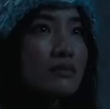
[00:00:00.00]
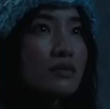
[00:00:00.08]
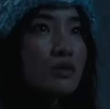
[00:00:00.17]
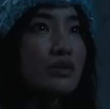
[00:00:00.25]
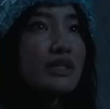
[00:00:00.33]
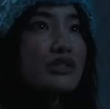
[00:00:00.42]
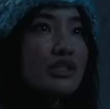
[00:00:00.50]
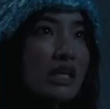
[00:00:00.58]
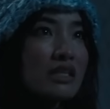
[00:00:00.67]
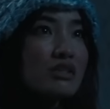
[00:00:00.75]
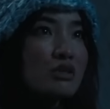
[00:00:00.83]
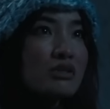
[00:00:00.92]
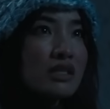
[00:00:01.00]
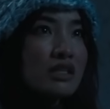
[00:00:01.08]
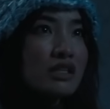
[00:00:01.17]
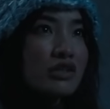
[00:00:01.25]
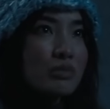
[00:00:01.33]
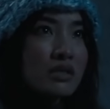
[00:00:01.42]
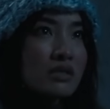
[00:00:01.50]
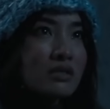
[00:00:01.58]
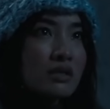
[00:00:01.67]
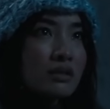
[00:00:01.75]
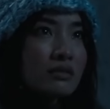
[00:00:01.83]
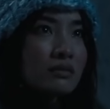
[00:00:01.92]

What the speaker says: We are not losing another person.